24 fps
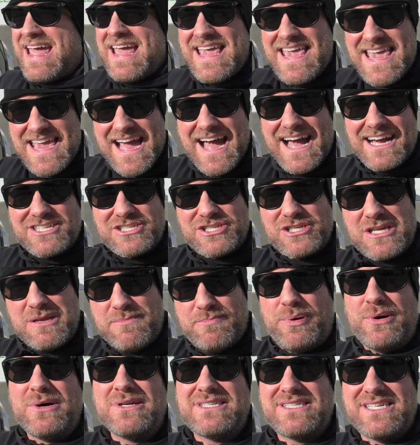He actually
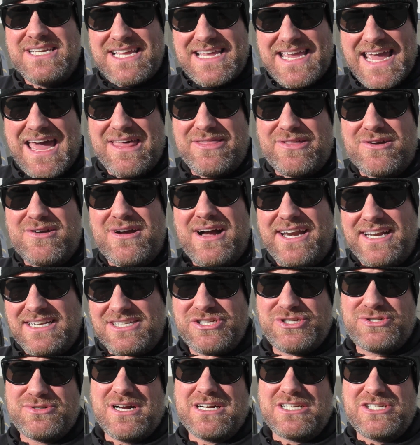put together an
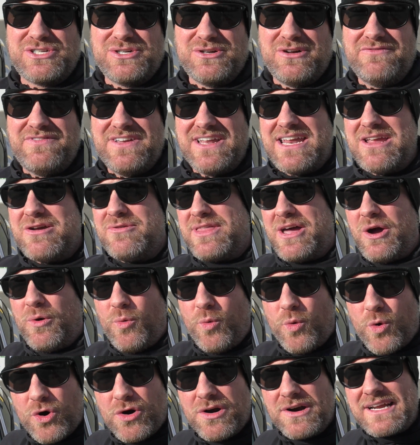instructional video that
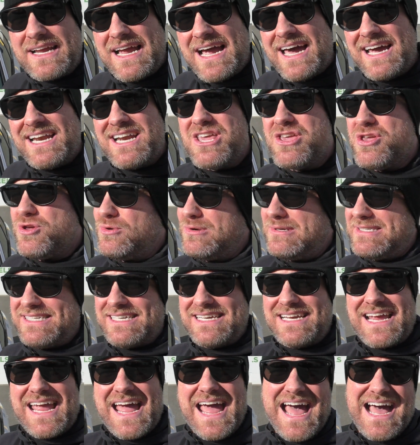we're kind of
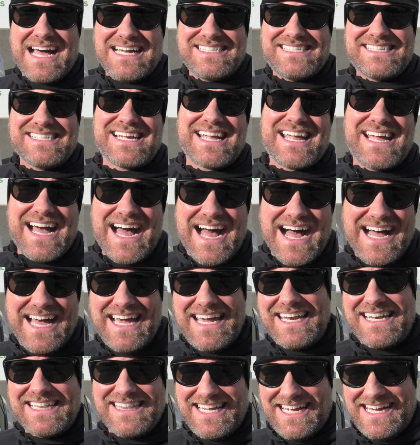using as a
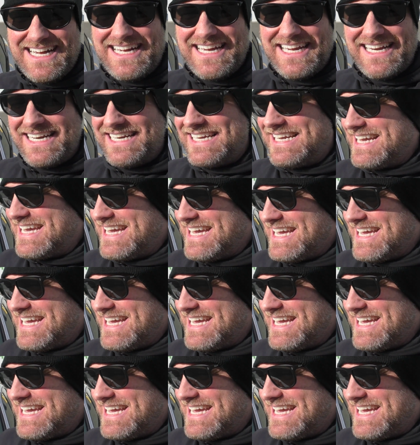guideline.